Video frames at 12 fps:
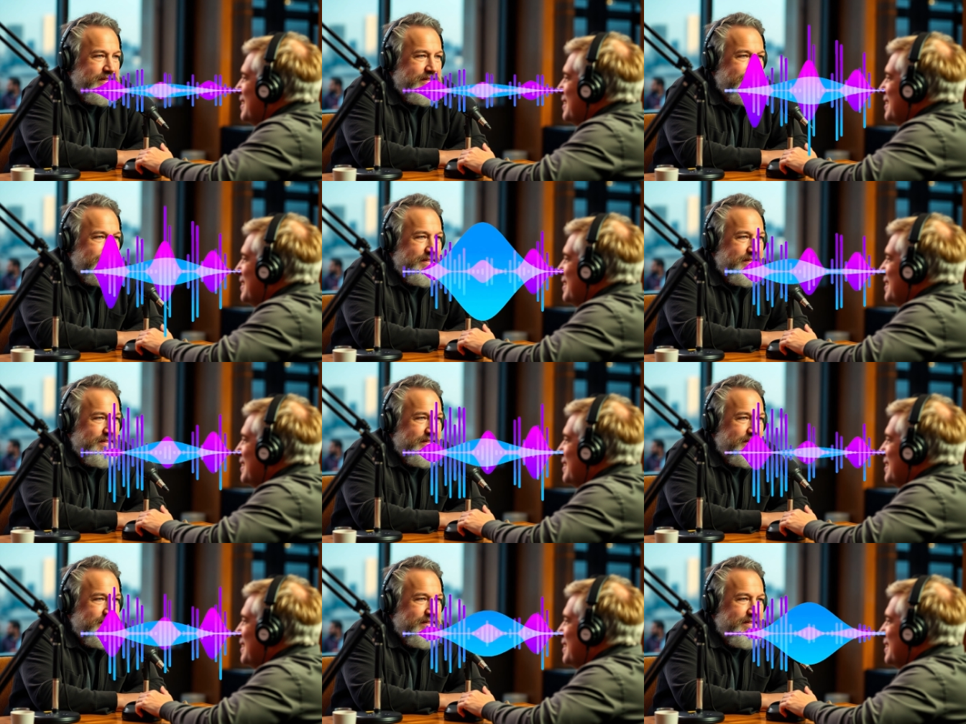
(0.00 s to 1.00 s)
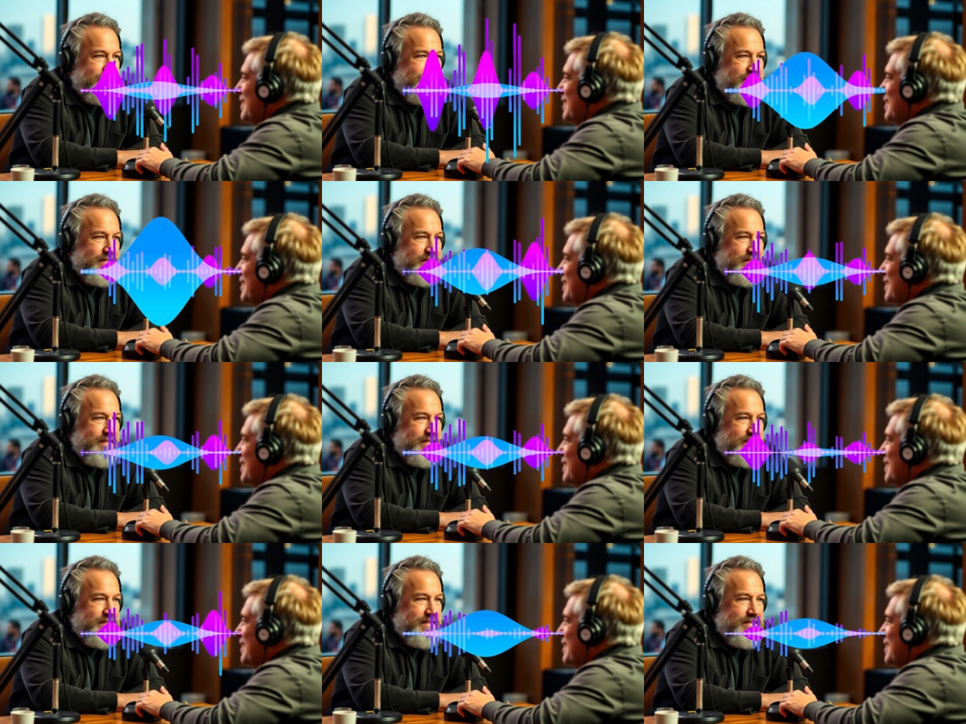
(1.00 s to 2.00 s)
Well, I think it's anything where you
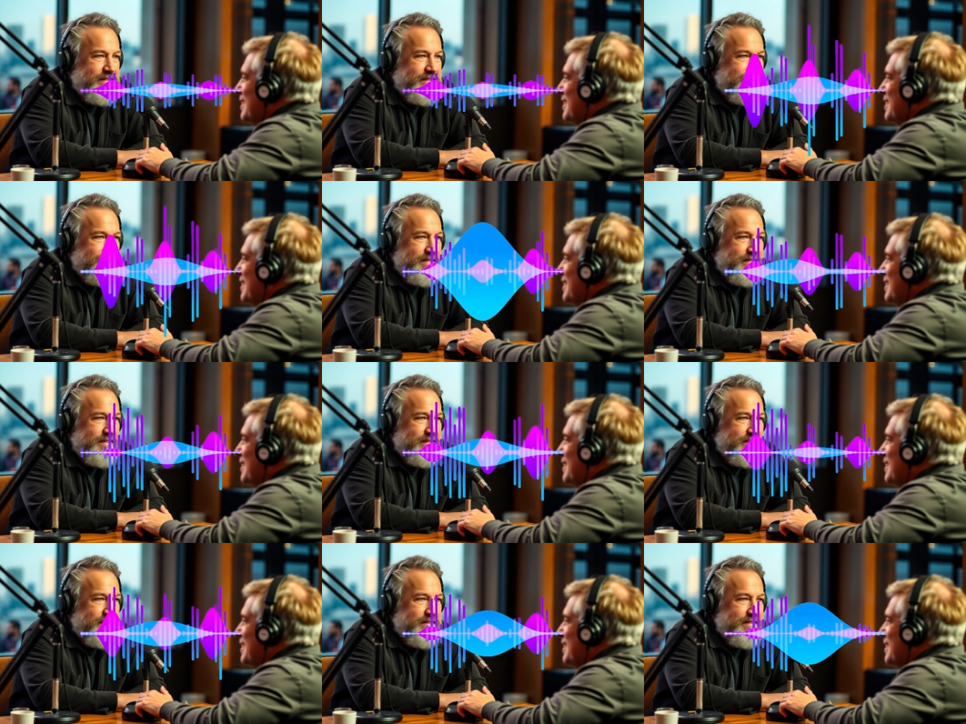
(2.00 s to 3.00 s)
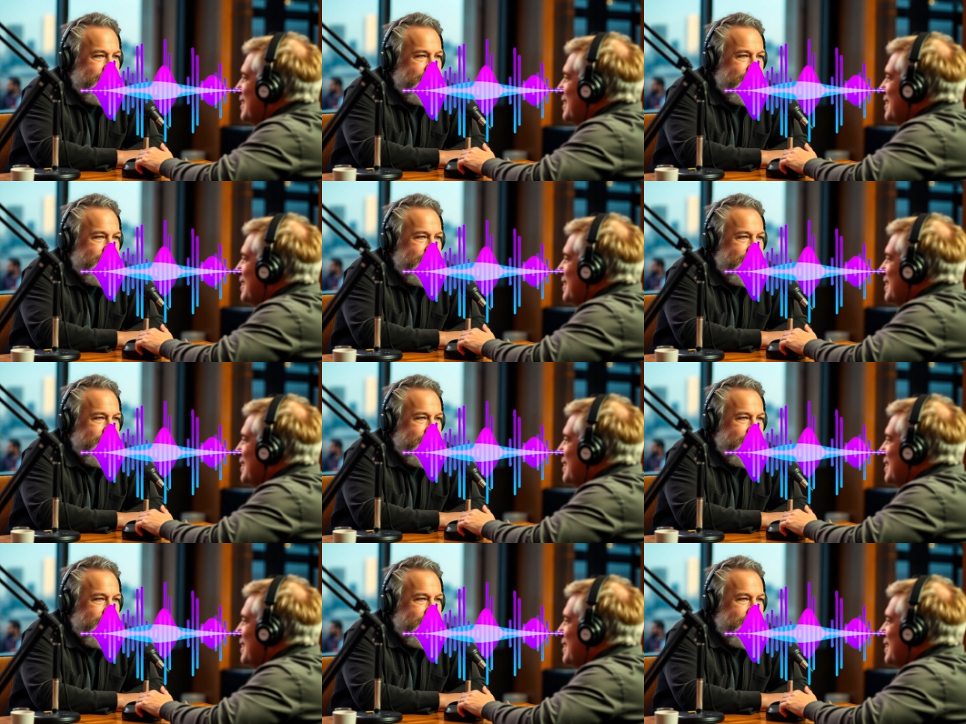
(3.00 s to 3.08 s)
get direct feedback.